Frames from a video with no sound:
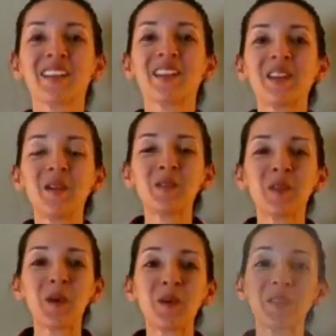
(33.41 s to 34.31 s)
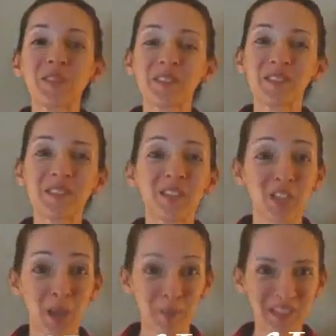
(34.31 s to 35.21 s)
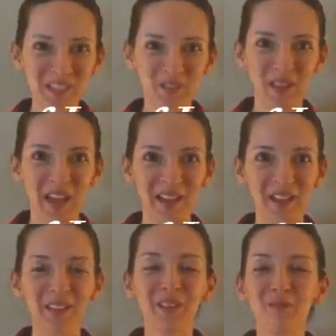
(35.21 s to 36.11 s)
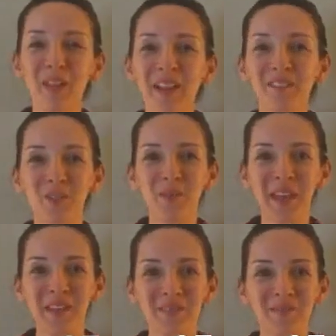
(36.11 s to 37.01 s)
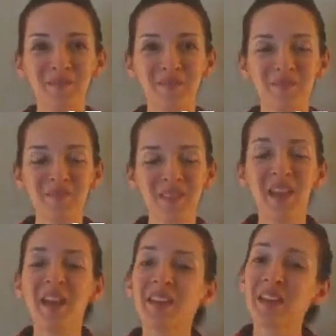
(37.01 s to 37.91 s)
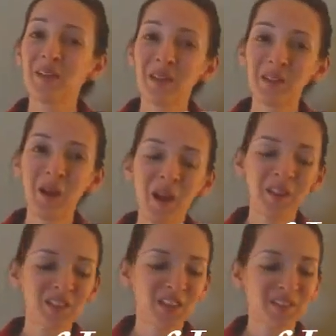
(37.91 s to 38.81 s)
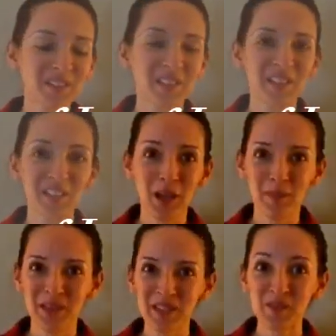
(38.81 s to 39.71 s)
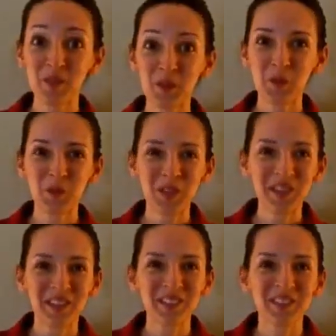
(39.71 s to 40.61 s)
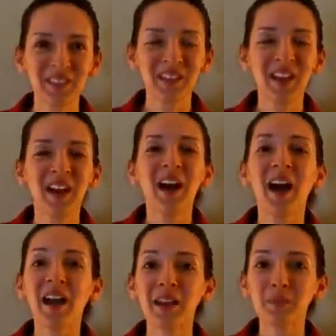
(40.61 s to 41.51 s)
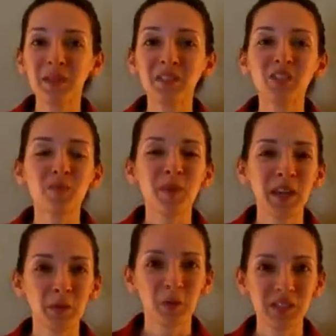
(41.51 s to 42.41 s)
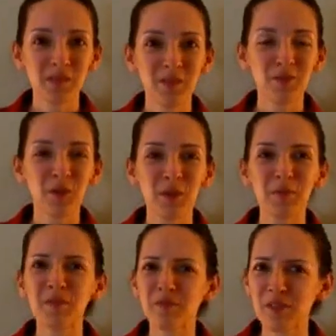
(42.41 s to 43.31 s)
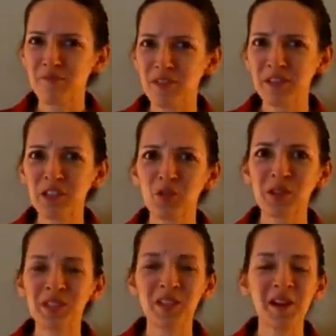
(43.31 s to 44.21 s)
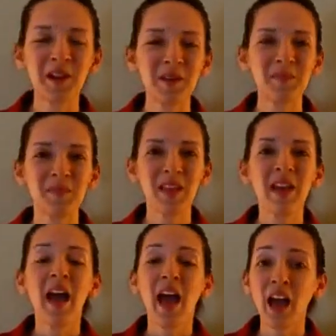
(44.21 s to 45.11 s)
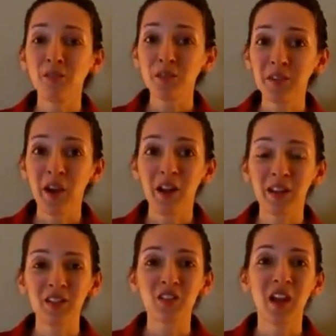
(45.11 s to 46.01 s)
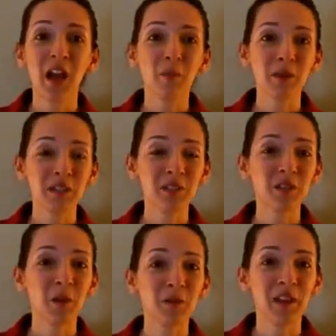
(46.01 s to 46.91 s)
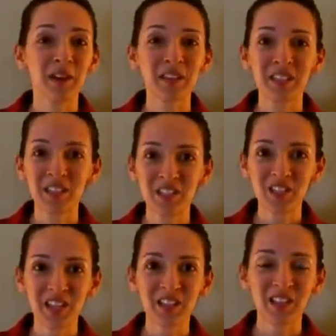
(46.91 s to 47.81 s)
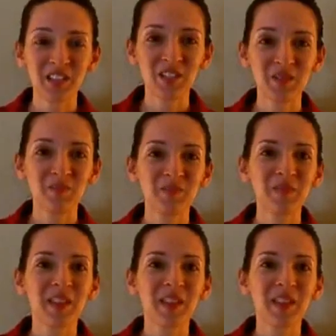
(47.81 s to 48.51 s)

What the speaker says: I think you know that this is the Japanese flag, the flag of Japan. Now in college I studied Japanese for 2 years. I had been to Japan once before, but for a very short time. After college I wanted to go there and teach English.